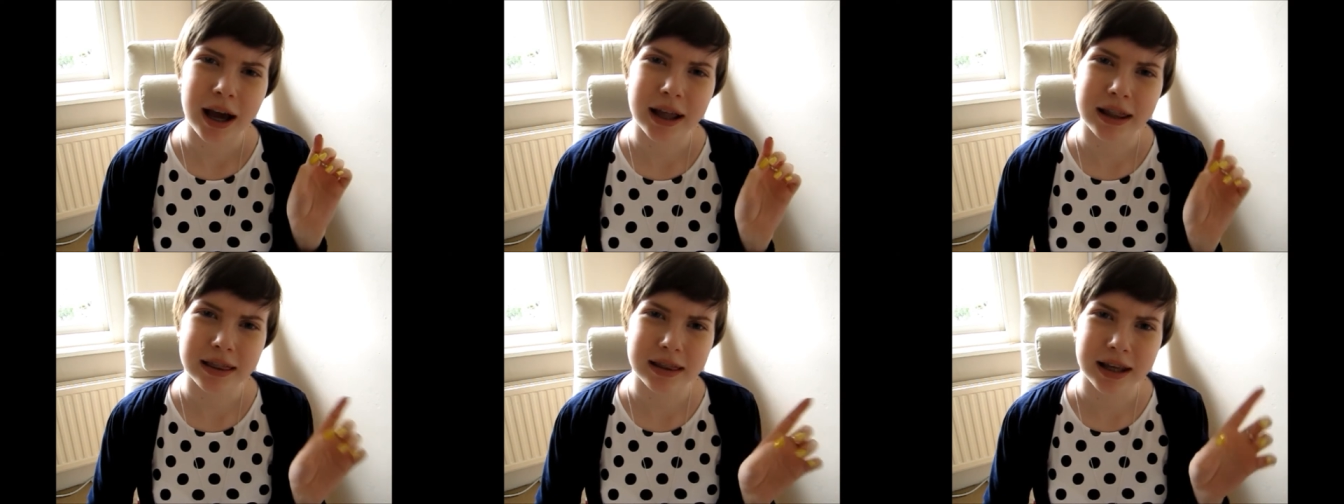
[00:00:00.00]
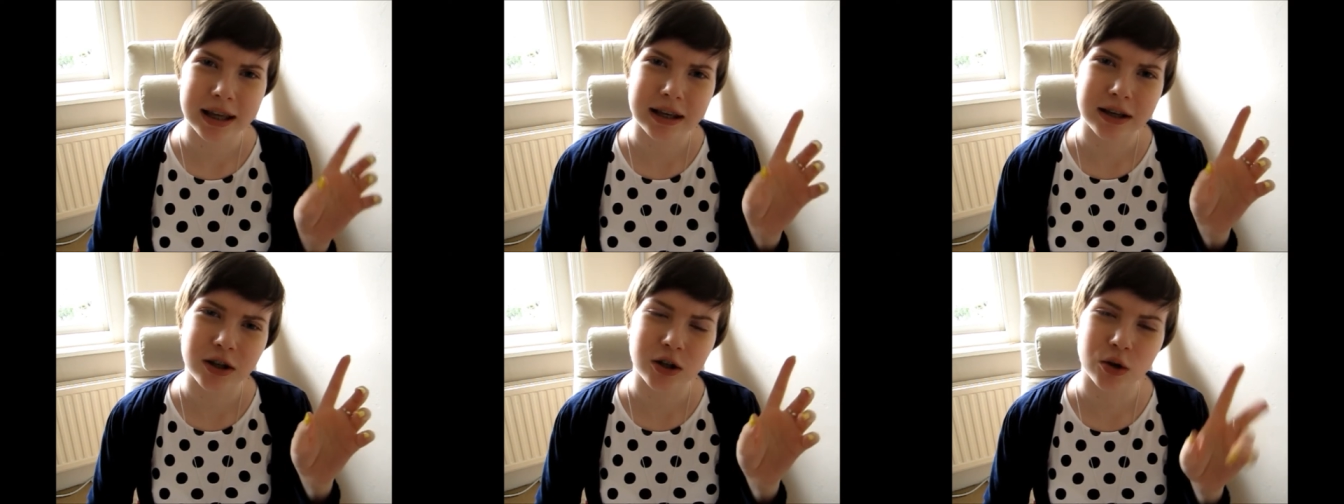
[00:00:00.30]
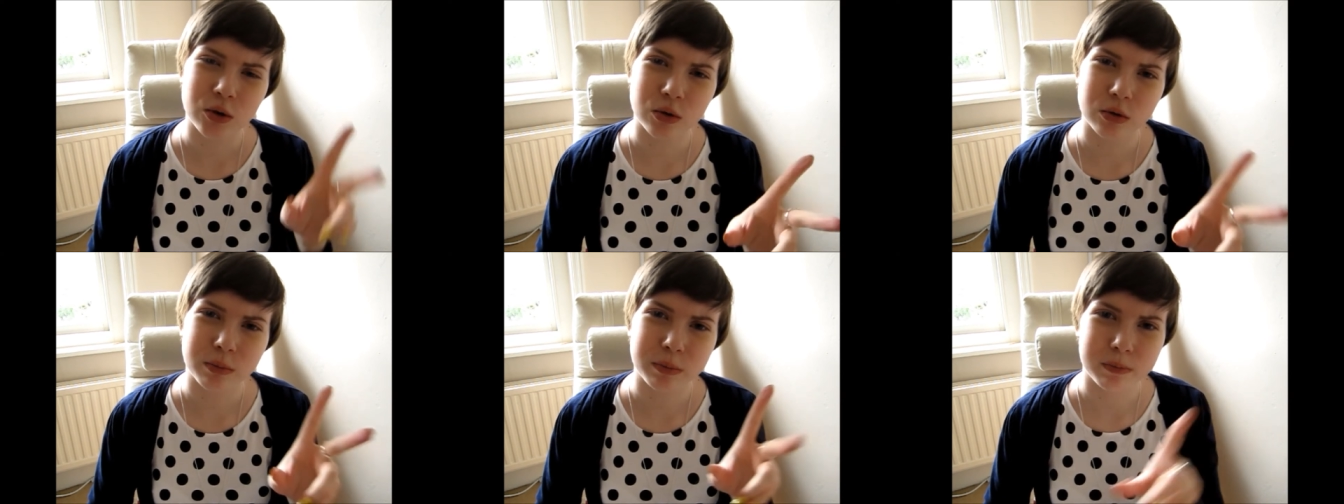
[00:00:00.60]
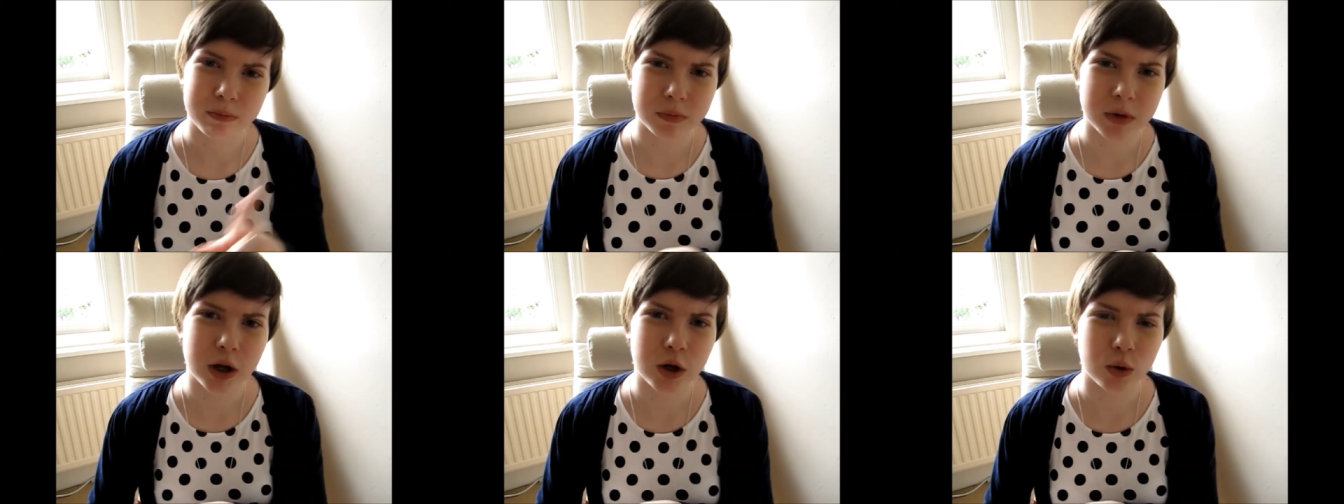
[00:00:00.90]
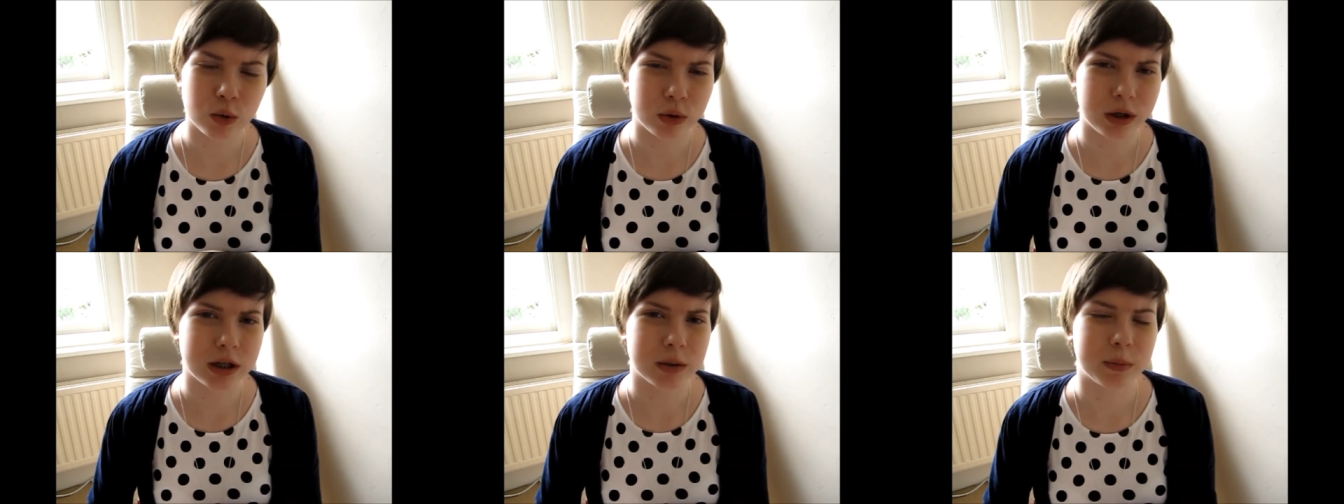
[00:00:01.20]
and then you're
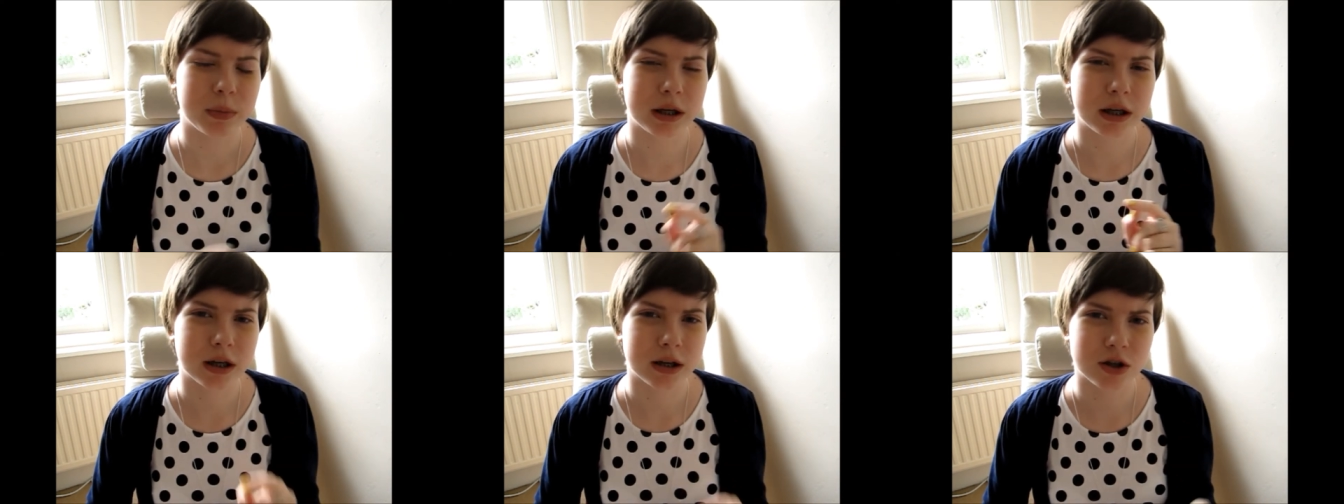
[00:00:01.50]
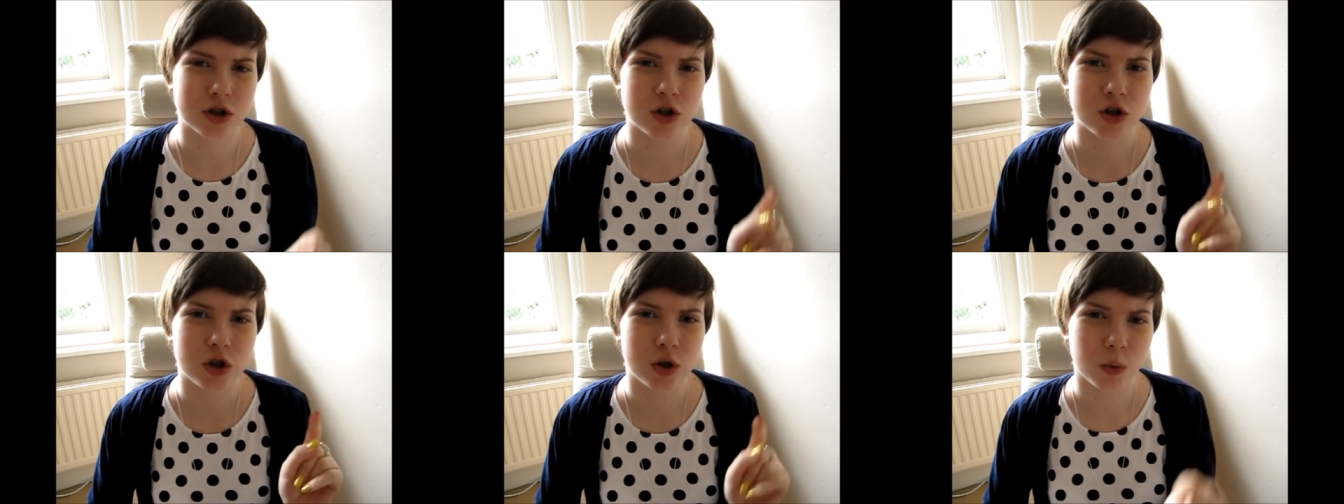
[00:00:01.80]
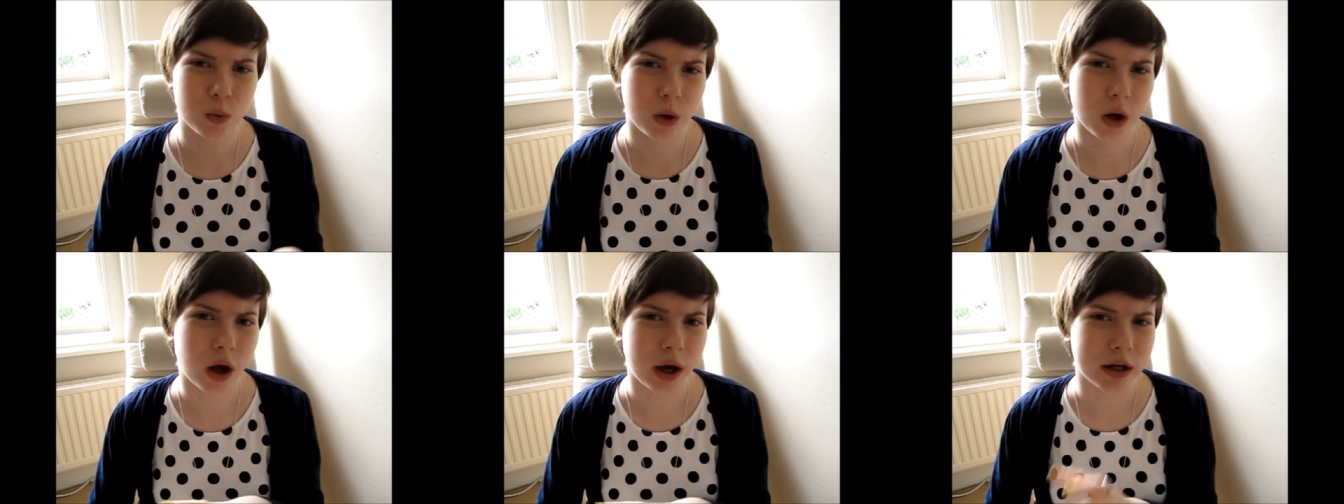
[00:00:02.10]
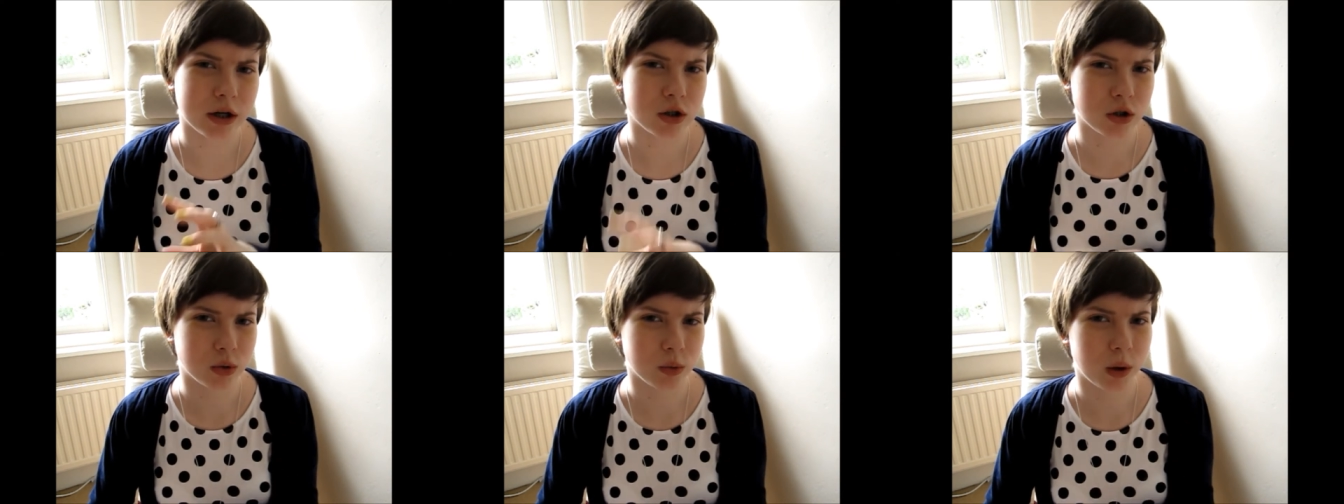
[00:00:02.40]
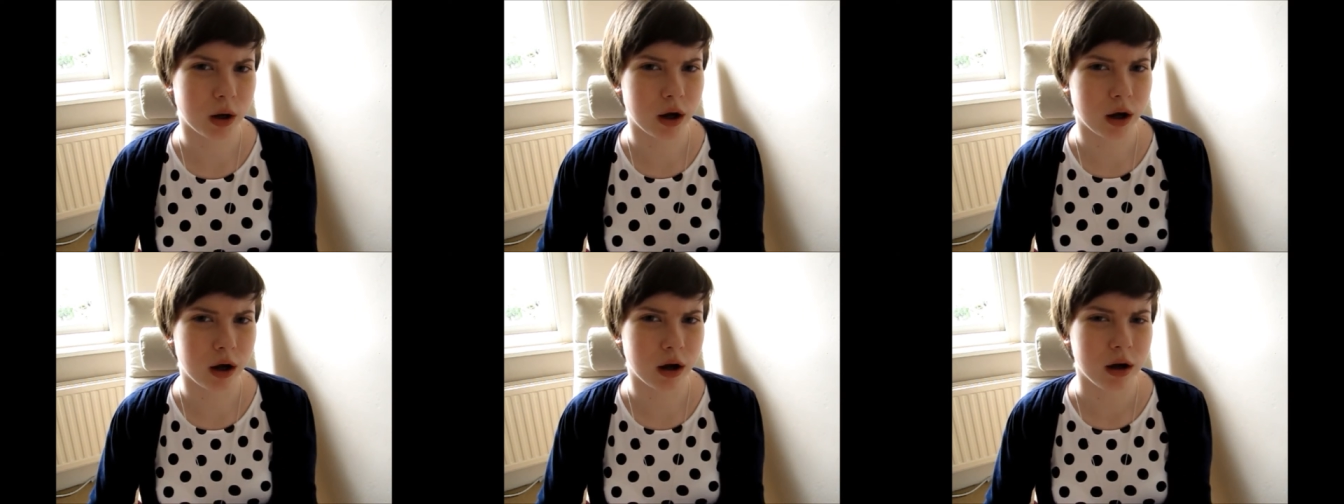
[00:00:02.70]
annoyed because you lied to
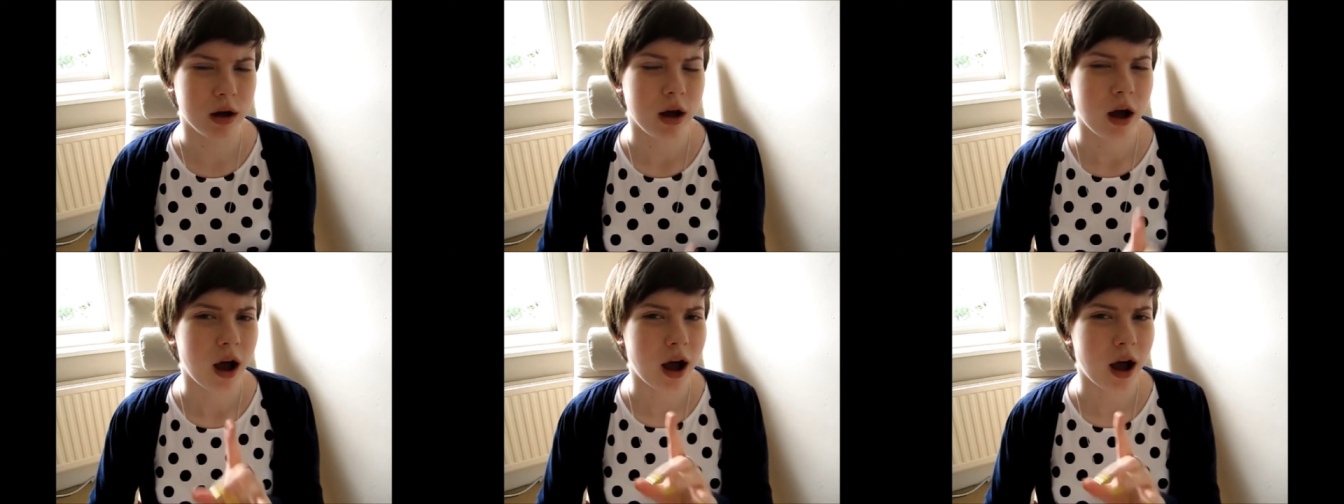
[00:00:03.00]
her.